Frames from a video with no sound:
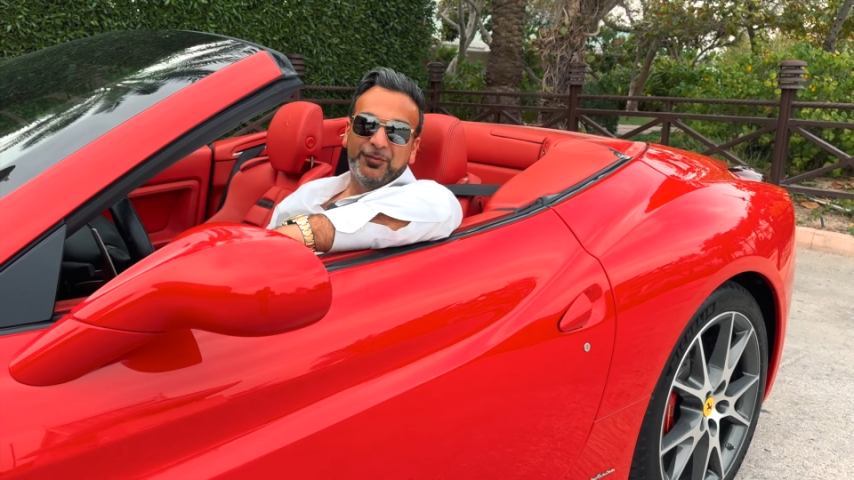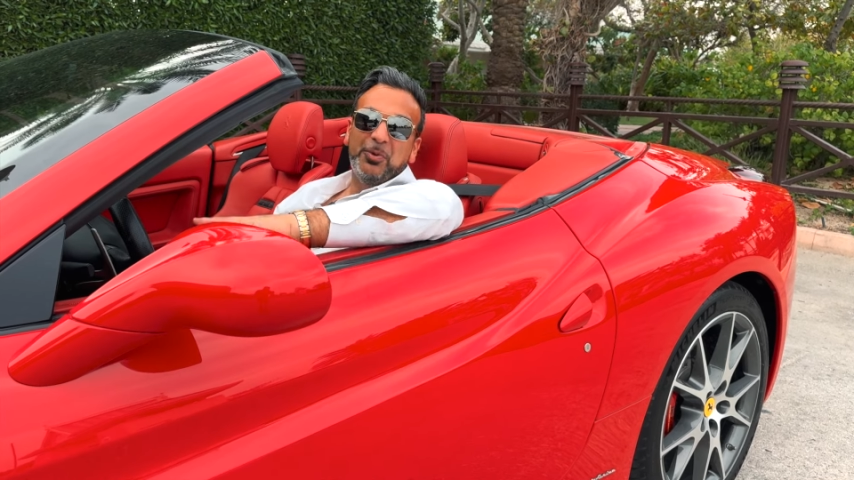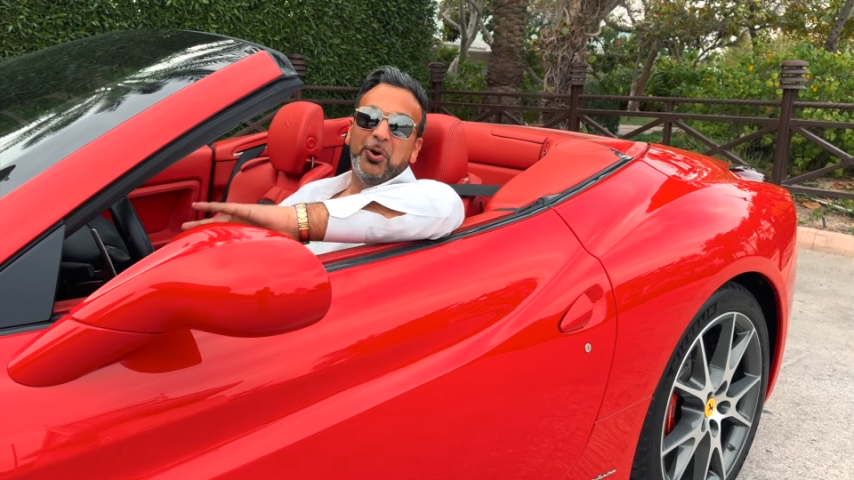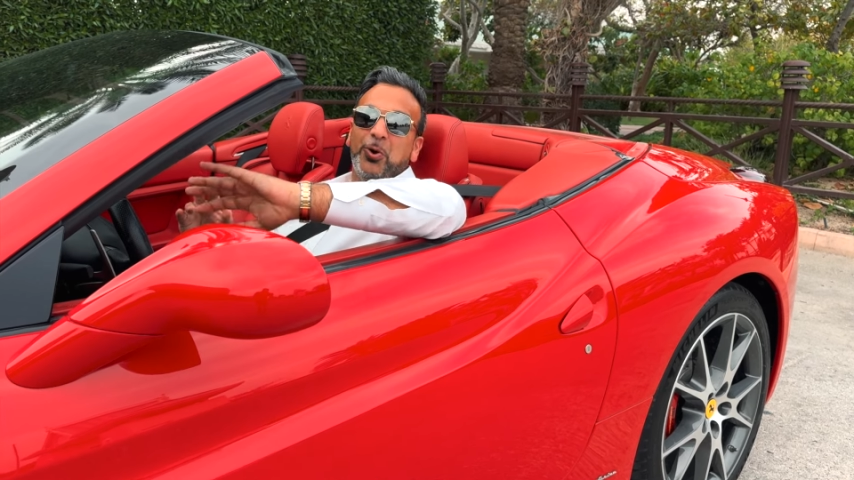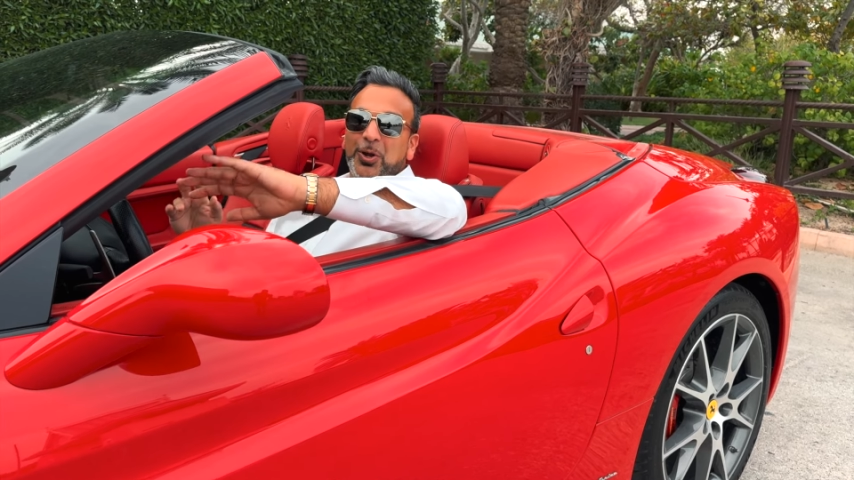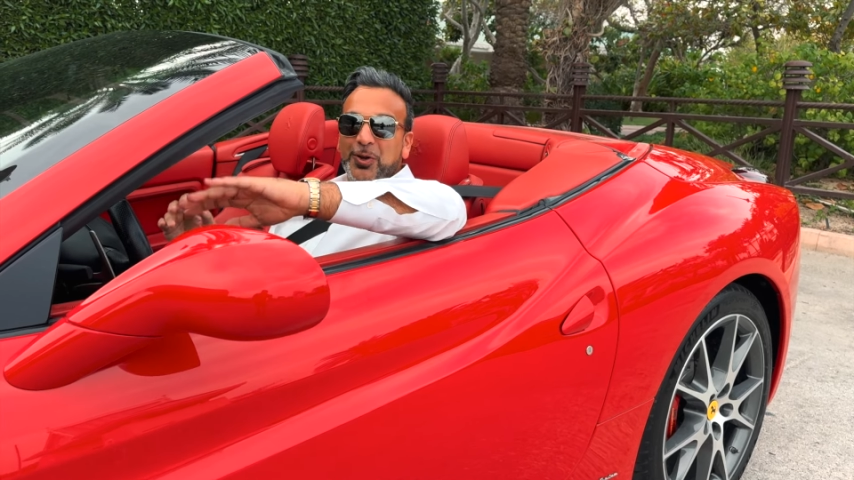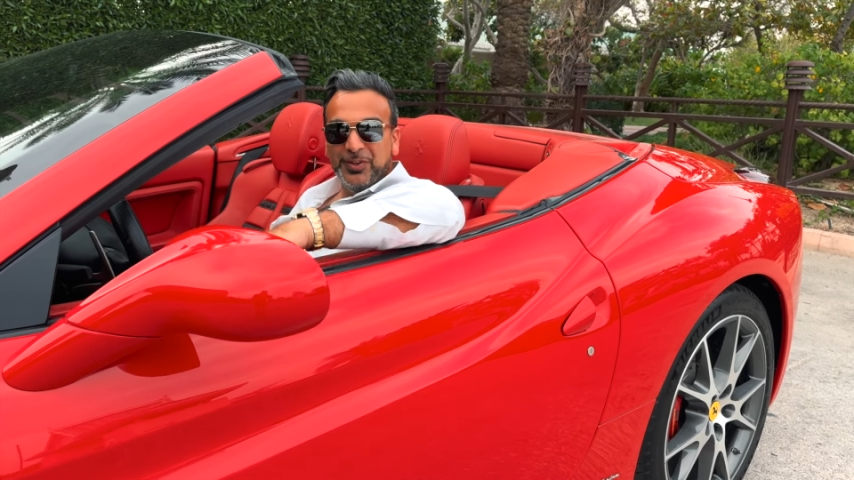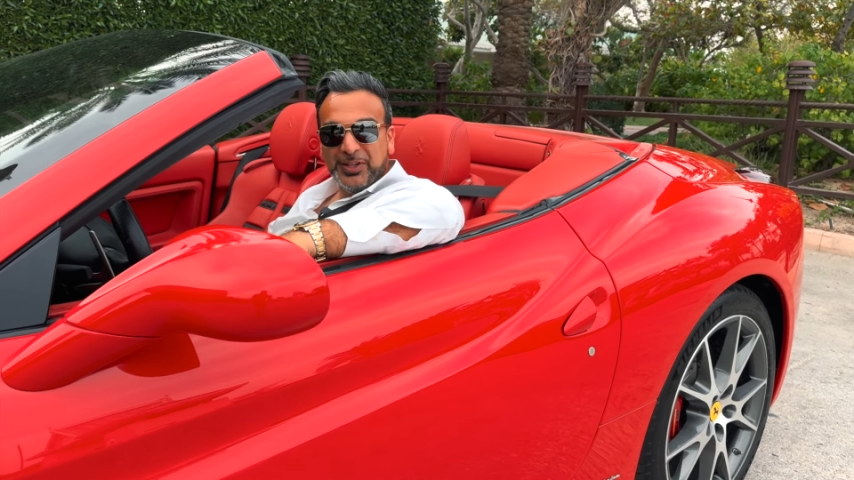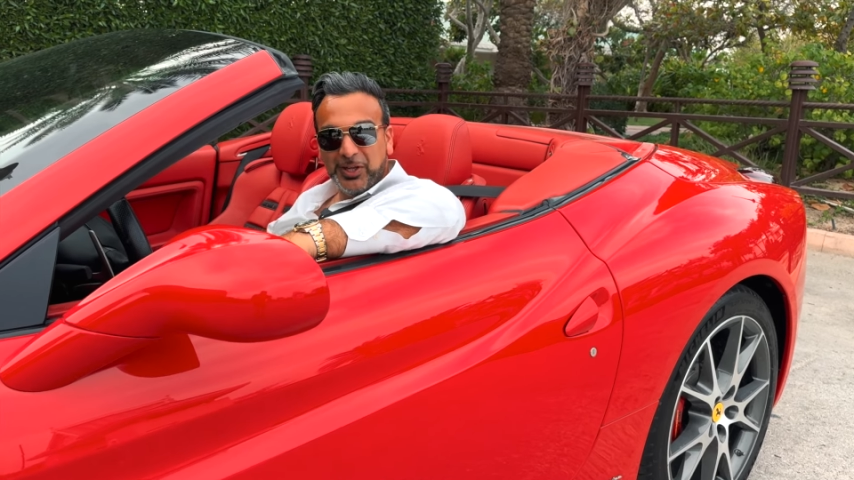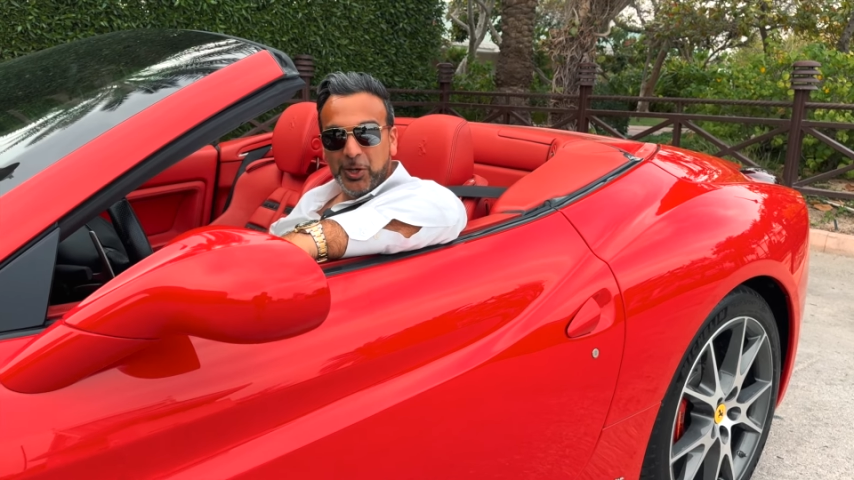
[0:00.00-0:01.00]
from all
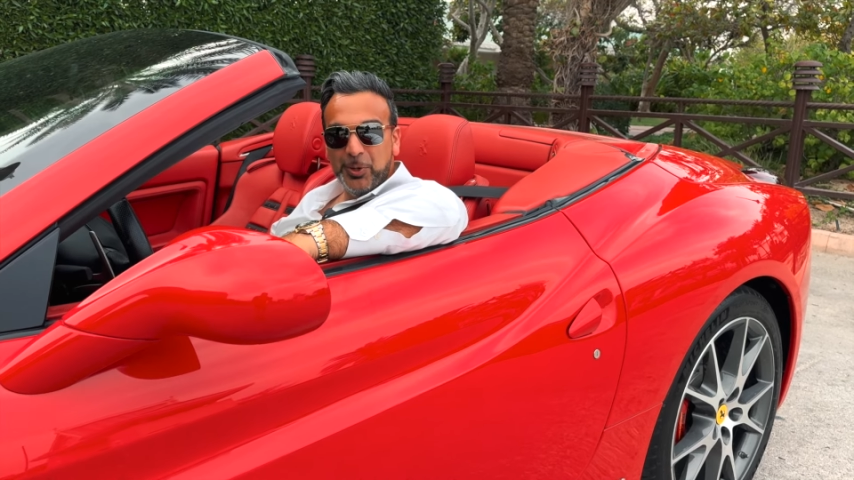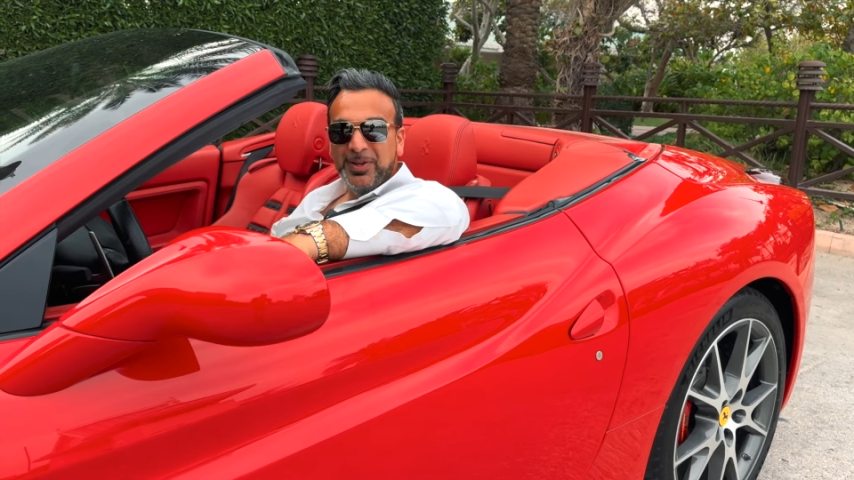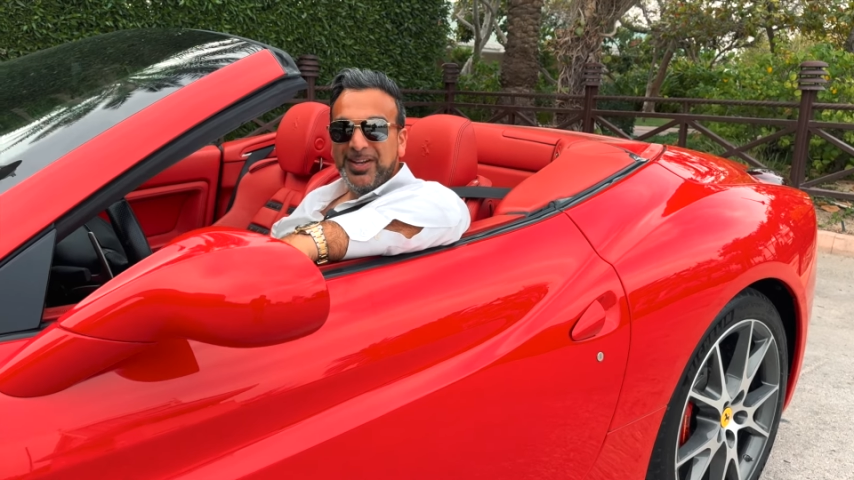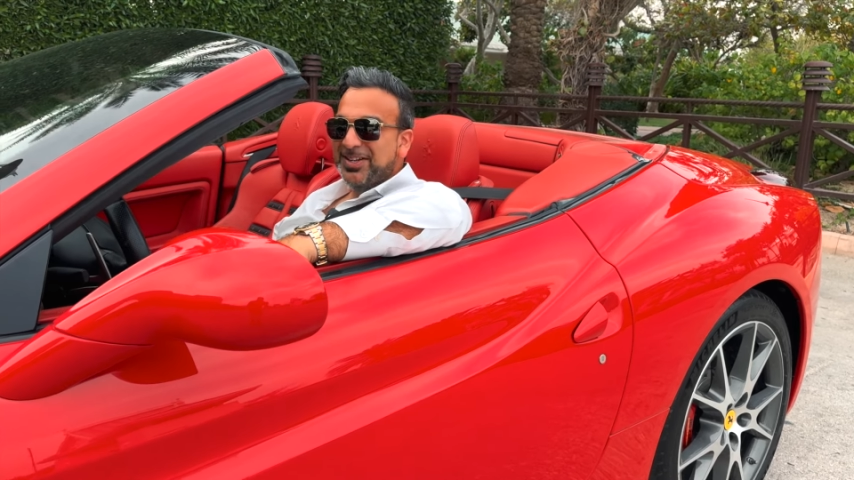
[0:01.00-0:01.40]
over the globe.